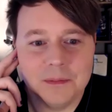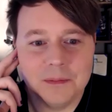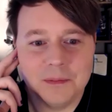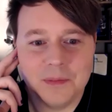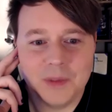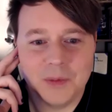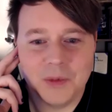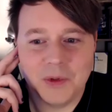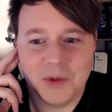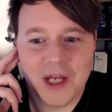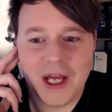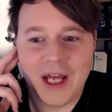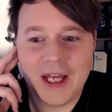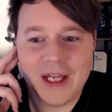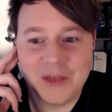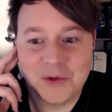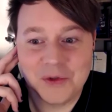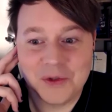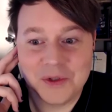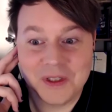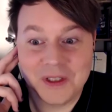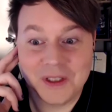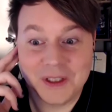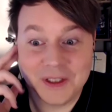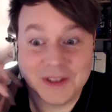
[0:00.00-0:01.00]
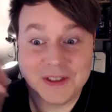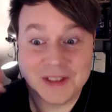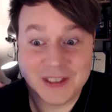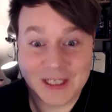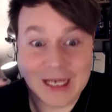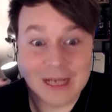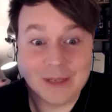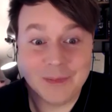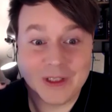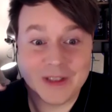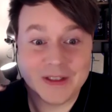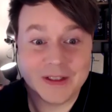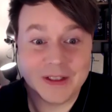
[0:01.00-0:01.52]
people are not interested in
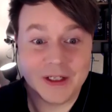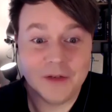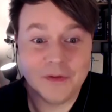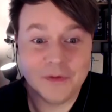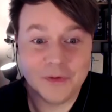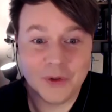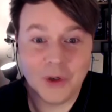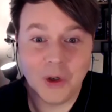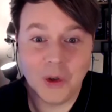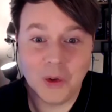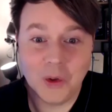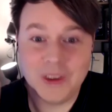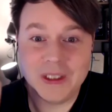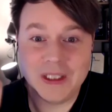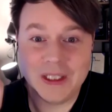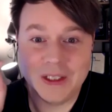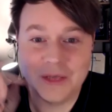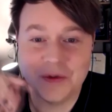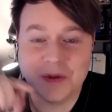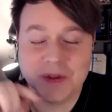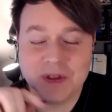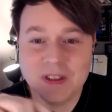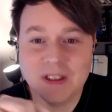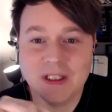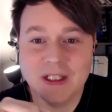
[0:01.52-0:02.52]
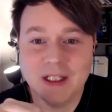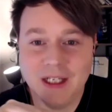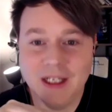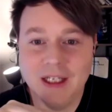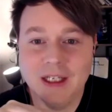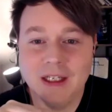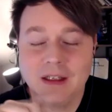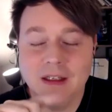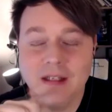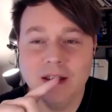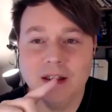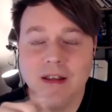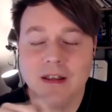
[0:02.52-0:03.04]
time itself they're only interested
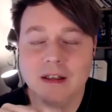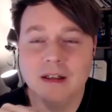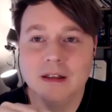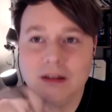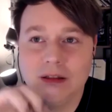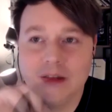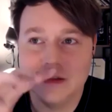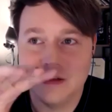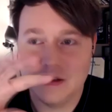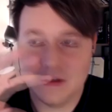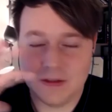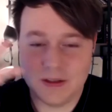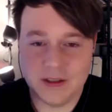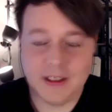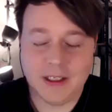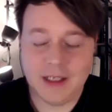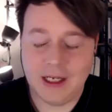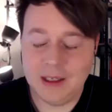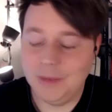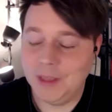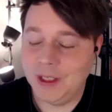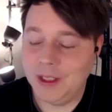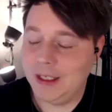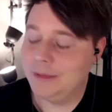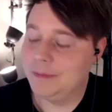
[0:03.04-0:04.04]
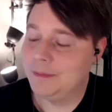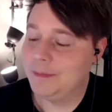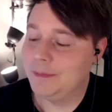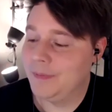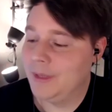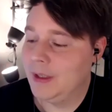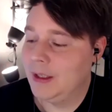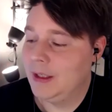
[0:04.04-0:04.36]
in just the timeline